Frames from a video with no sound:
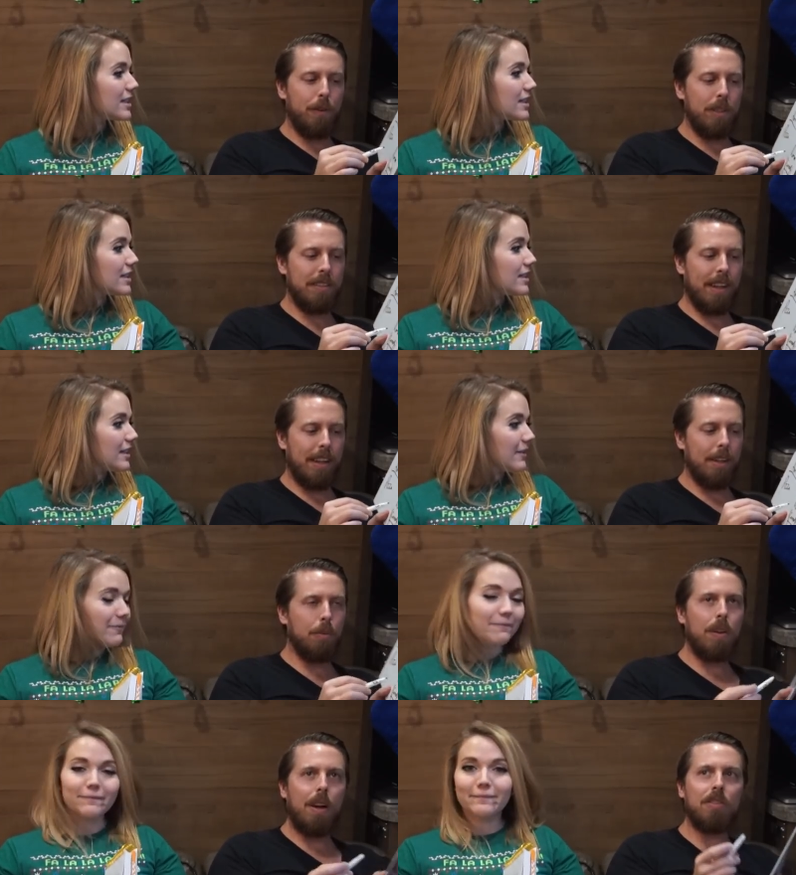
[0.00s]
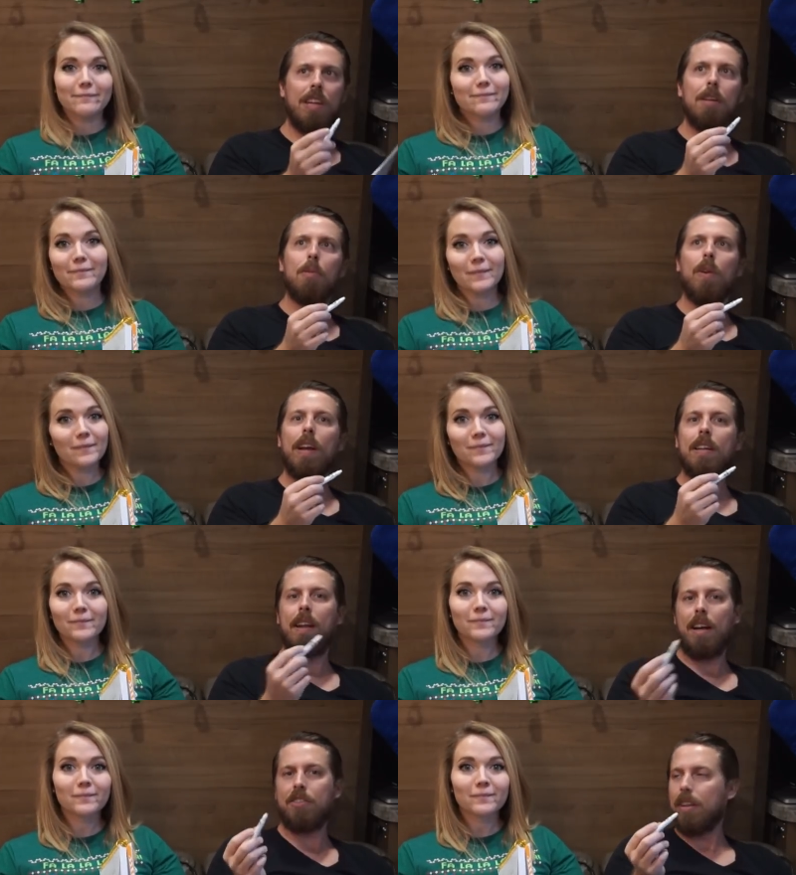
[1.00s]
Speaker 1: food is like, well, I was thinking more like
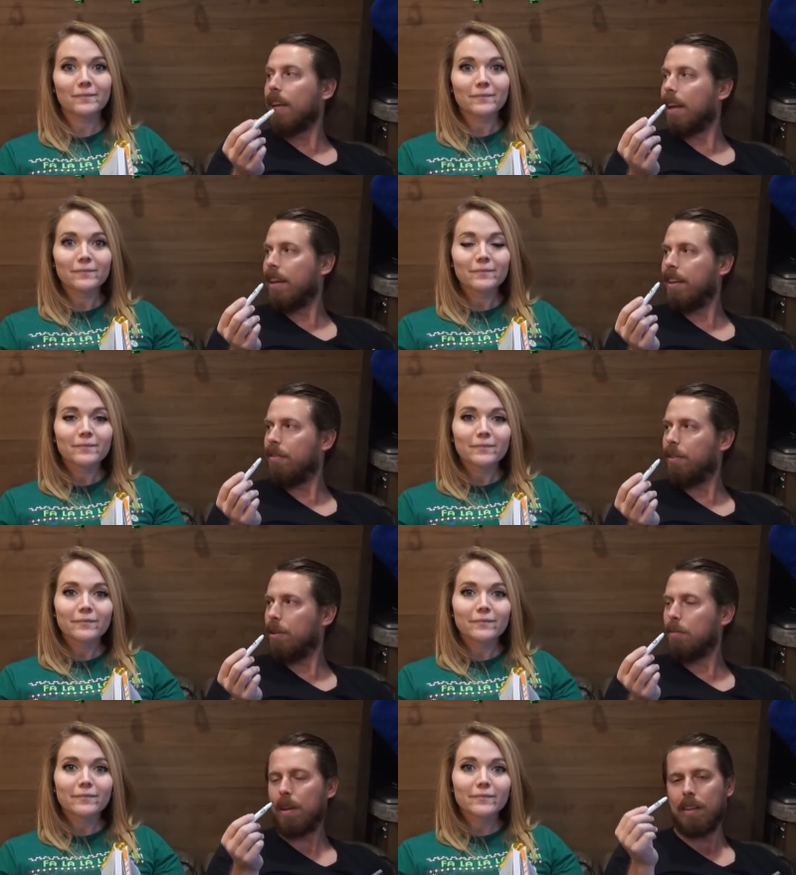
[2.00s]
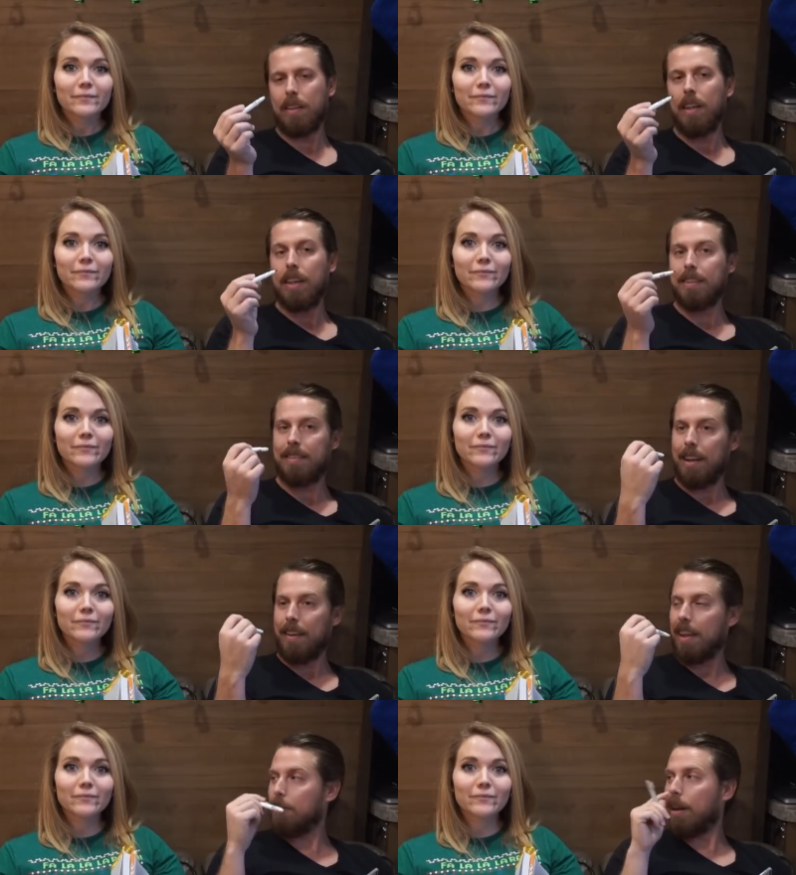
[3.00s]
nasha, like Indian food, but because
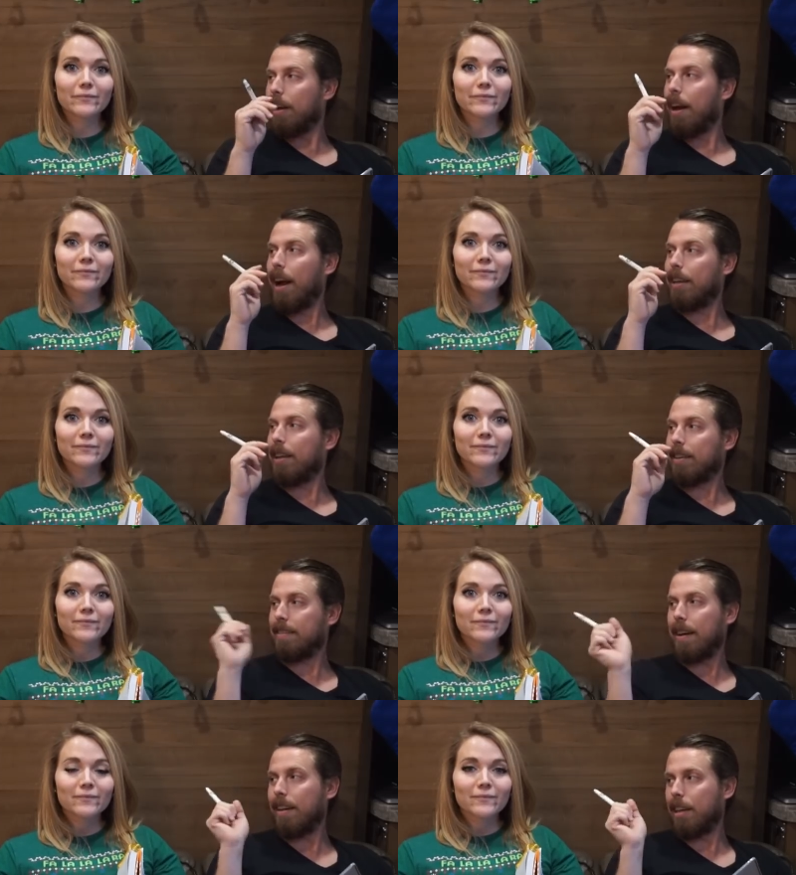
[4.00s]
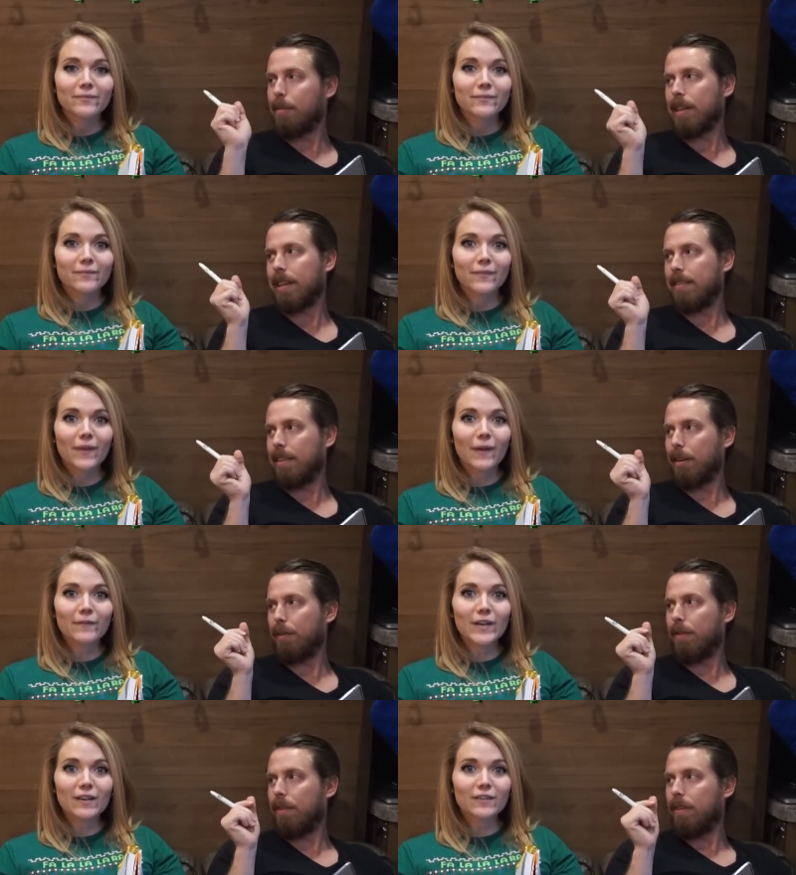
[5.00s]
think about it, I get excited about that stuff.
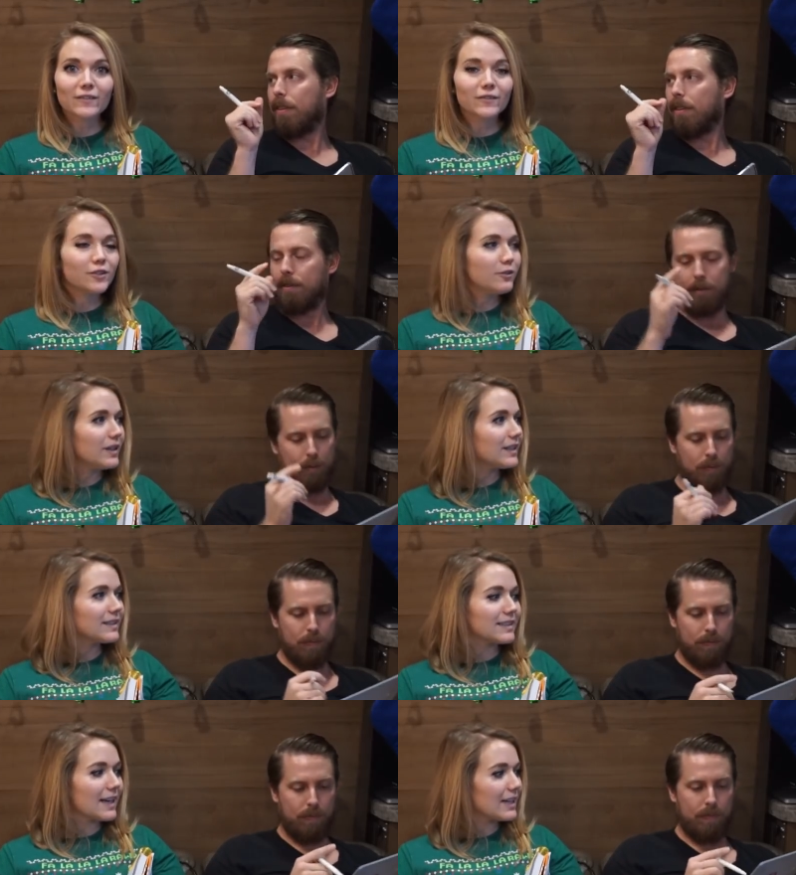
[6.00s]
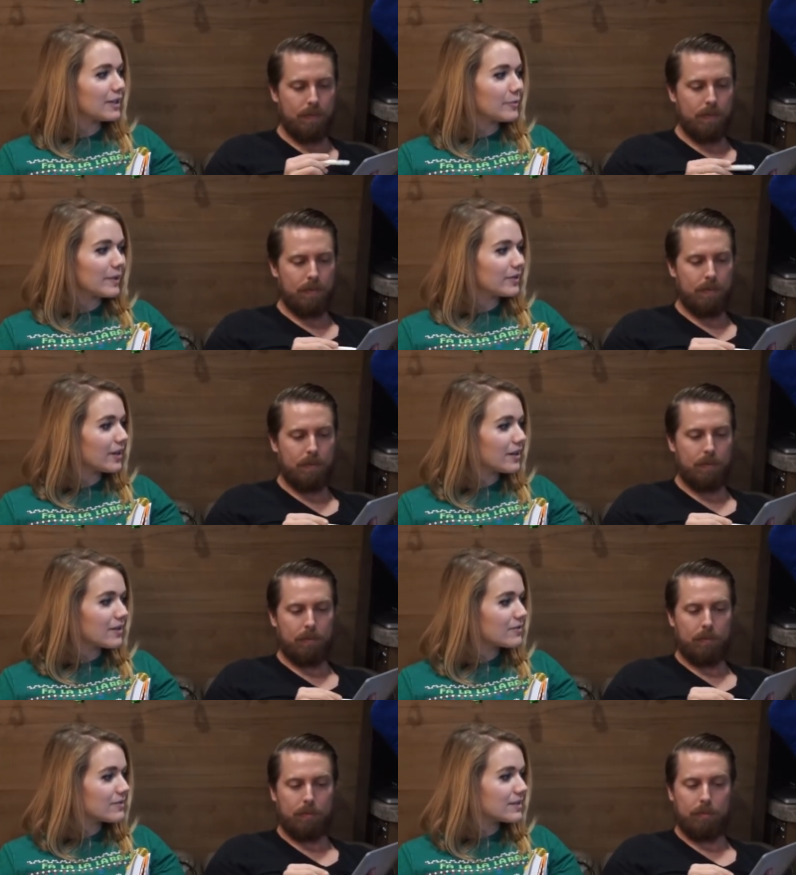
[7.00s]
Speaker 2: Fair. You get excited about
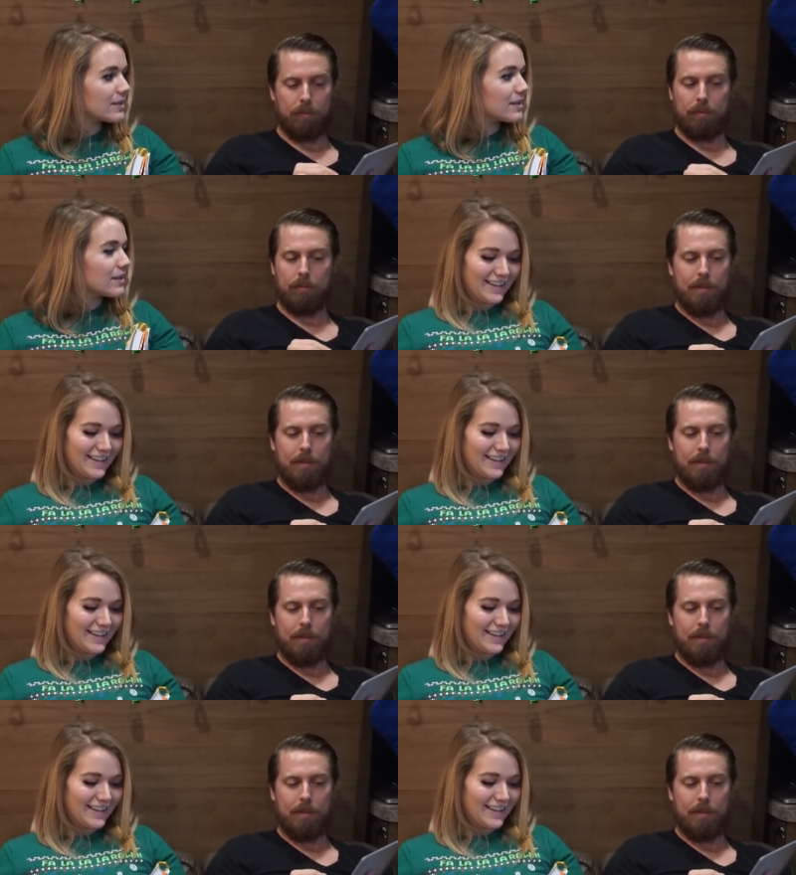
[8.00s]
tacos.